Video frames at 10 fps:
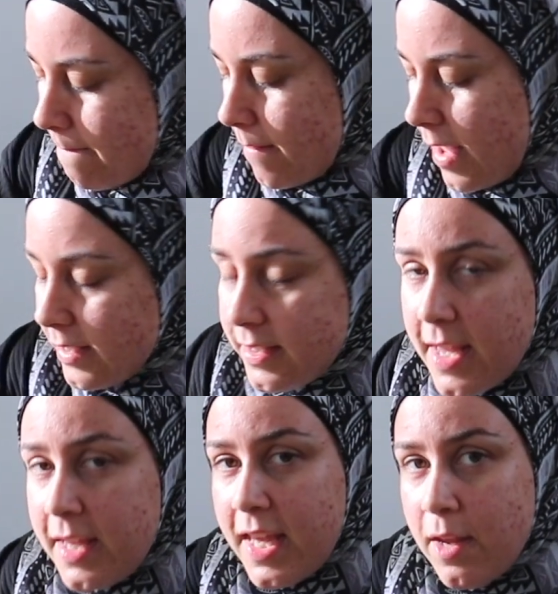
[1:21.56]
That's
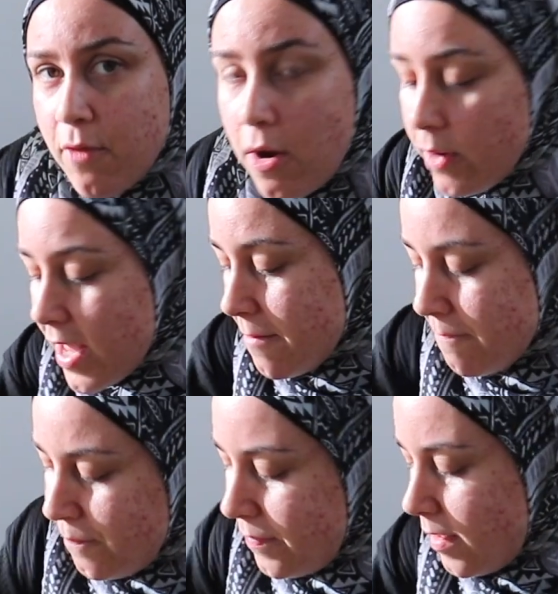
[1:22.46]
it, keep
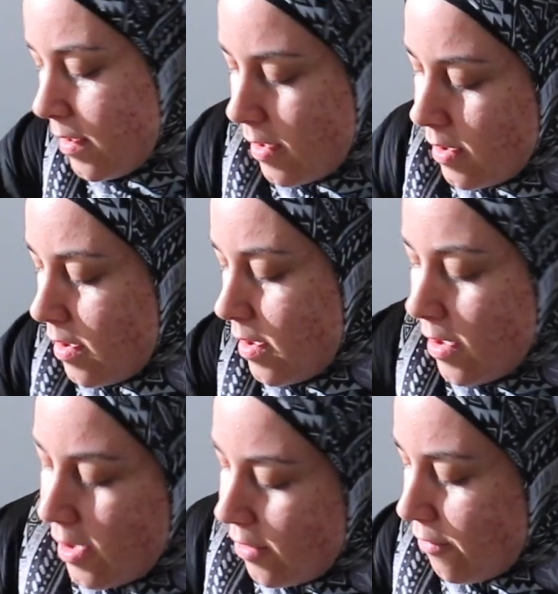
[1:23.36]
rolling.
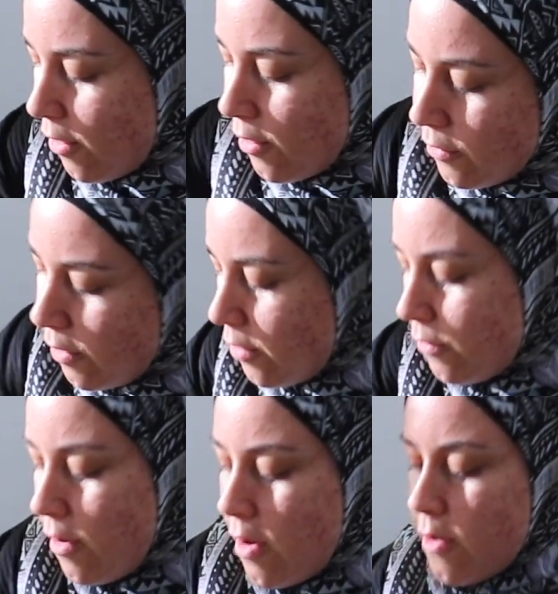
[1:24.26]

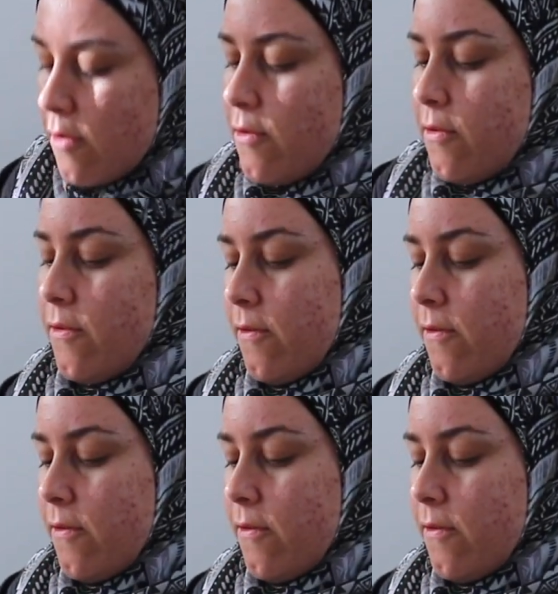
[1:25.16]
Roll.